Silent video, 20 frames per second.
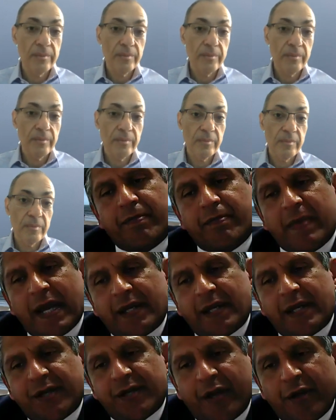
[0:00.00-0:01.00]
So
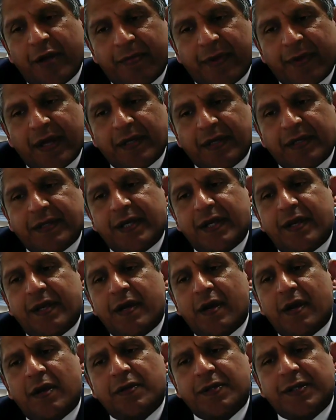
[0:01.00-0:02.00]
Max, I hope that
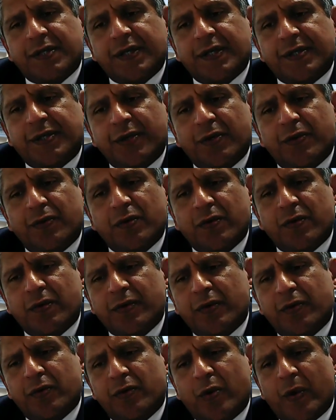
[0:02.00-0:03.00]
answers your
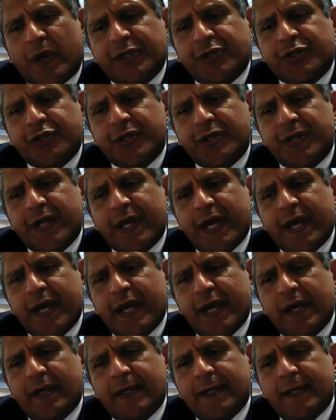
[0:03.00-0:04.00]
question
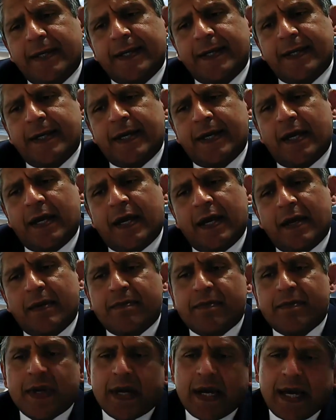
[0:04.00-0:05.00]
there.
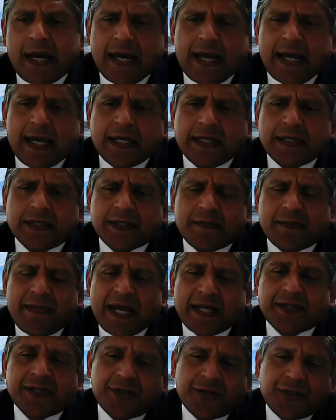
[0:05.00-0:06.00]
And
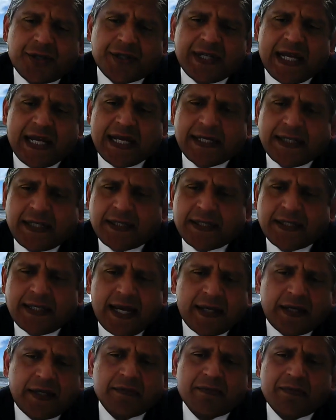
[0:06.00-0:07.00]
Max has just added a
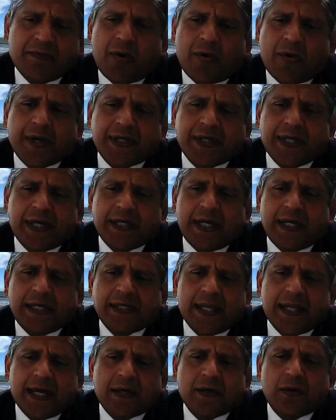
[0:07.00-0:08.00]
second point.
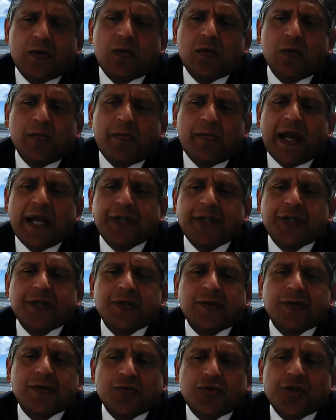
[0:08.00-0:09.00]
Is that all
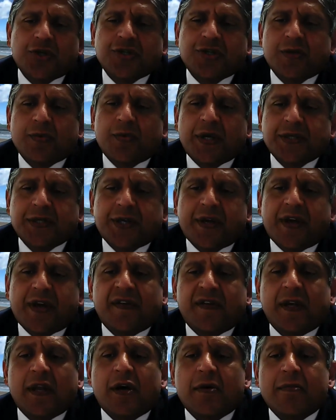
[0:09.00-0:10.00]
patients or just the ones you have
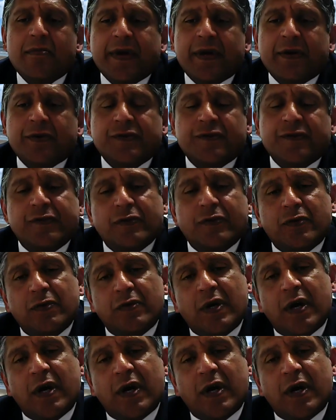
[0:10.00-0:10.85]
alarm bells for?